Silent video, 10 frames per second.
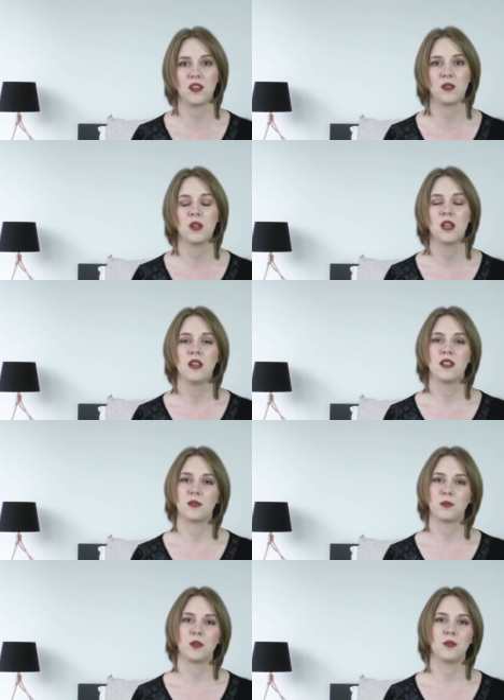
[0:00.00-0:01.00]
you
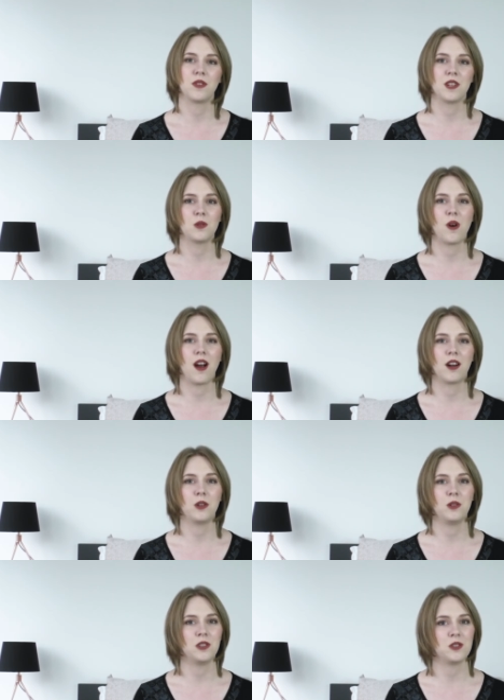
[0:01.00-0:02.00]
to prove that you are
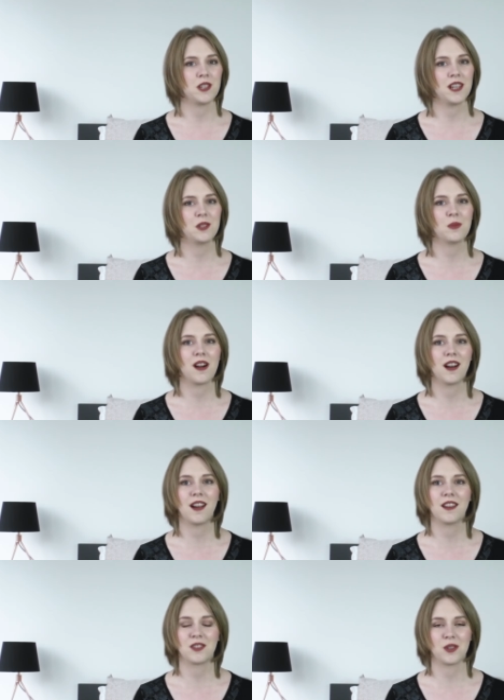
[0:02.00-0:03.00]
who you say you
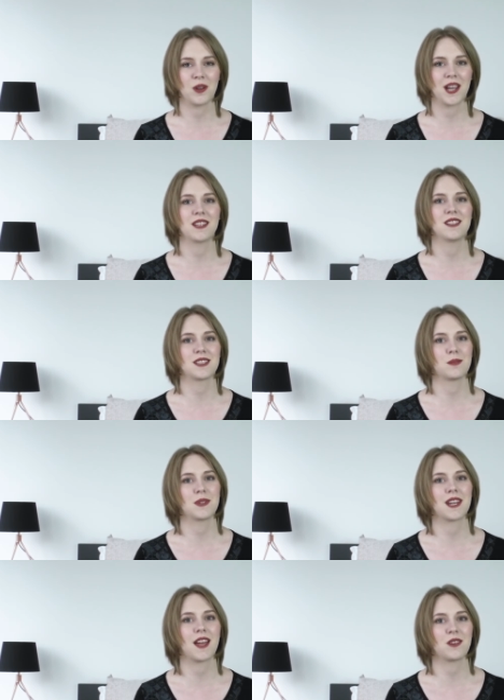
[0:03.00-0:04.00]
are and you're not getting
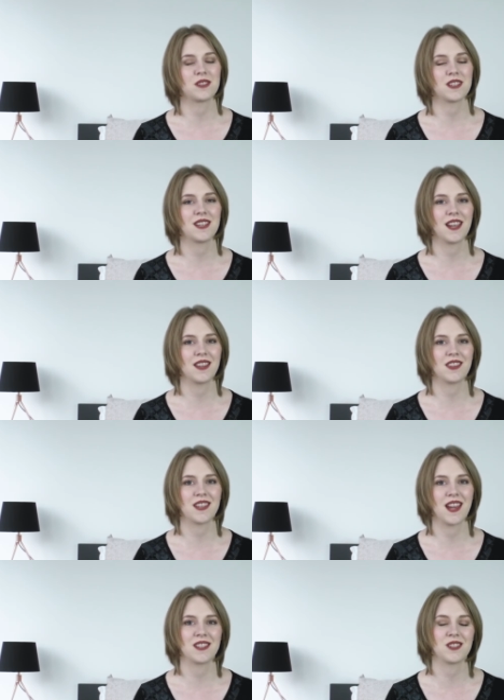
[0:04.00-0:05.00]
somebody else to take the
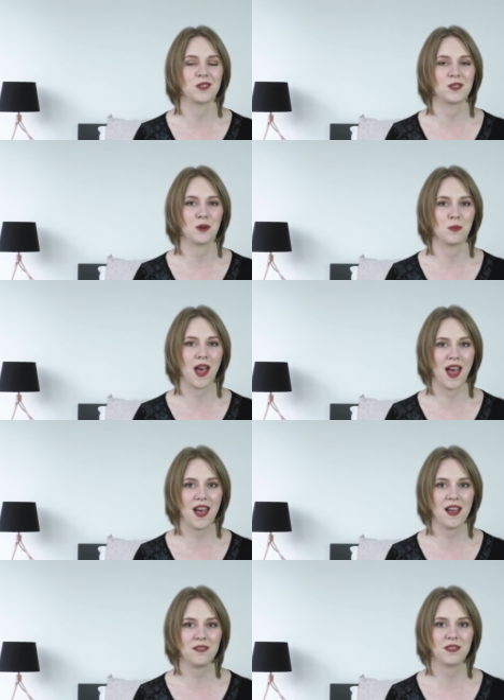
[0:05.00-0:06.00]
test on your
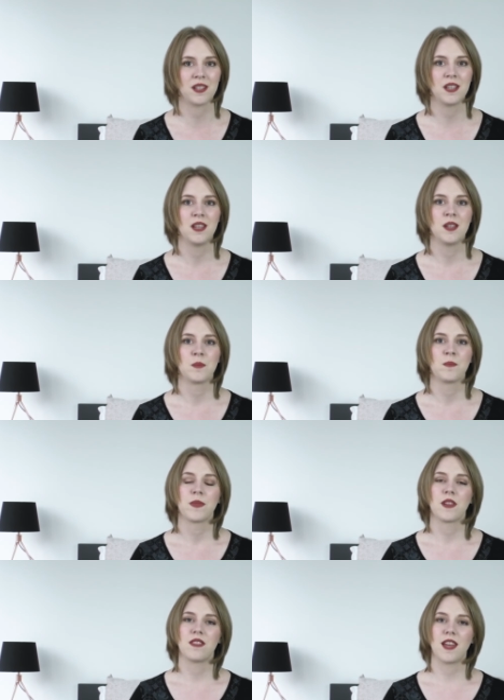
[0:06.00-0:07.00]
behalf.
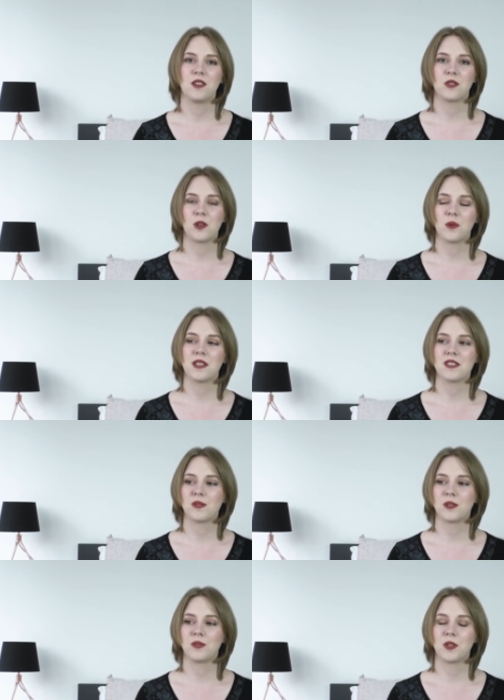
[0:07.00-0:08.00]
Then you'll go
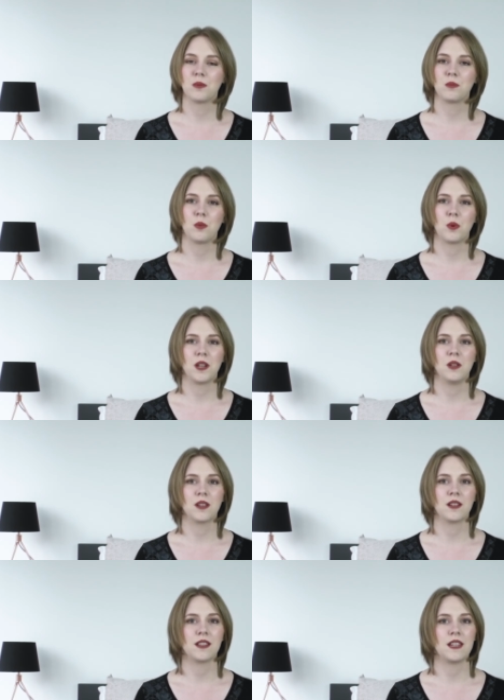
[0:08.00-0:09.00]
into a room where you
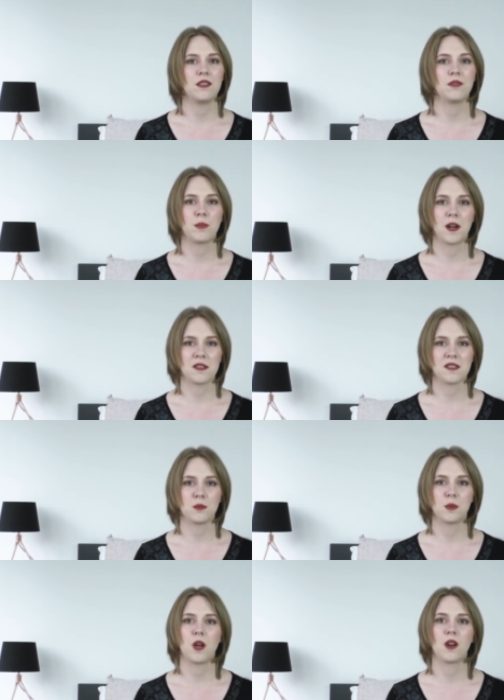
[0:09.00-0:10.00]
can leave personal
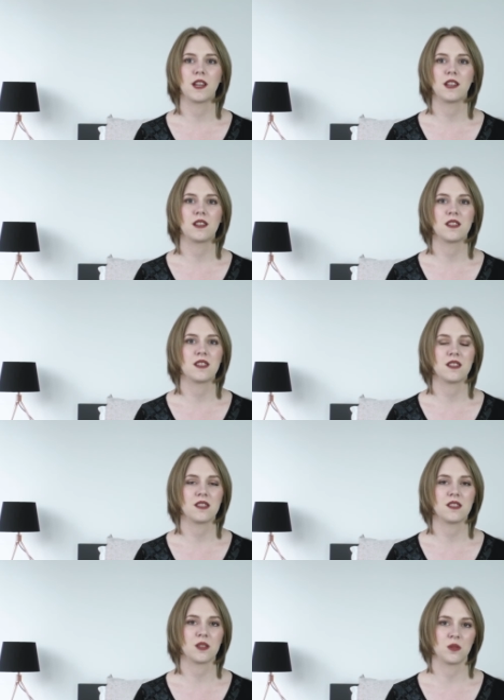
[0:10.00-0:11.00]
belongings,
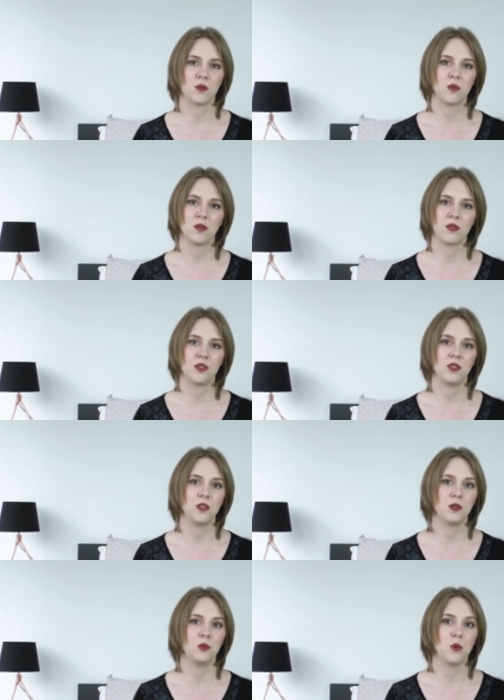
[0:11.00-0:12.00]
so
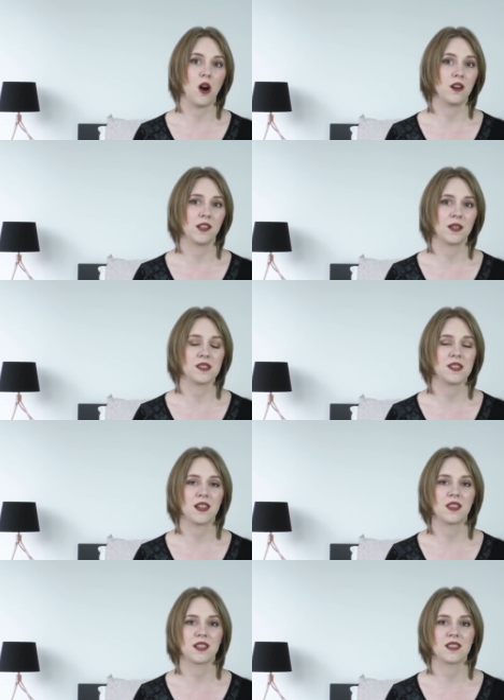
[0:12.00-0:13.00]
you aren't allowed to
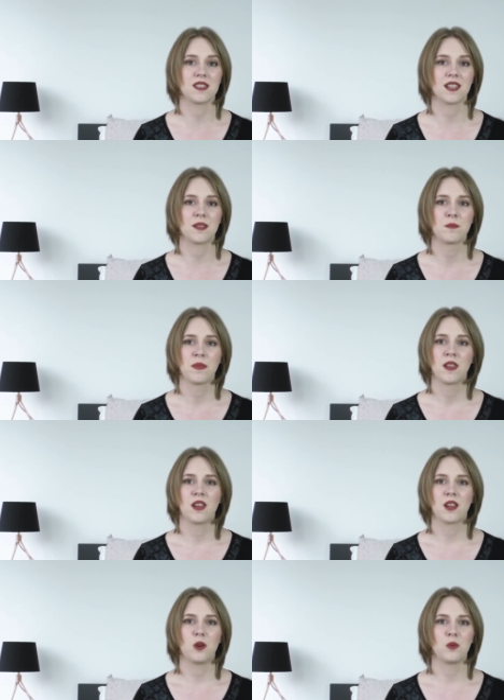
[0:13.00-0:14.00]
take things like
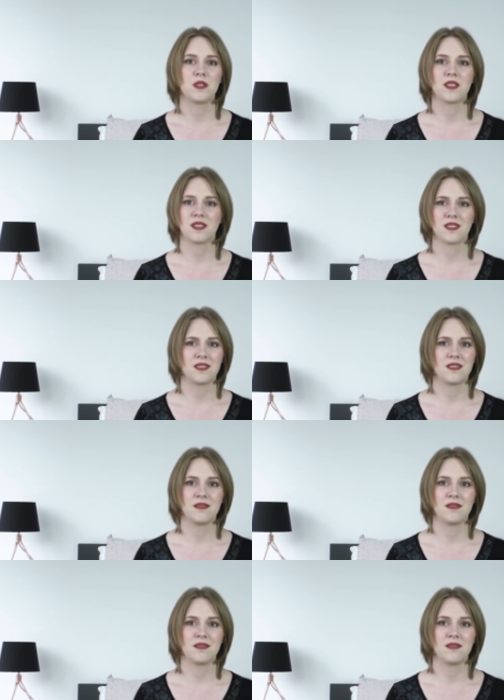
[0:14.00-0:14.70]
coats and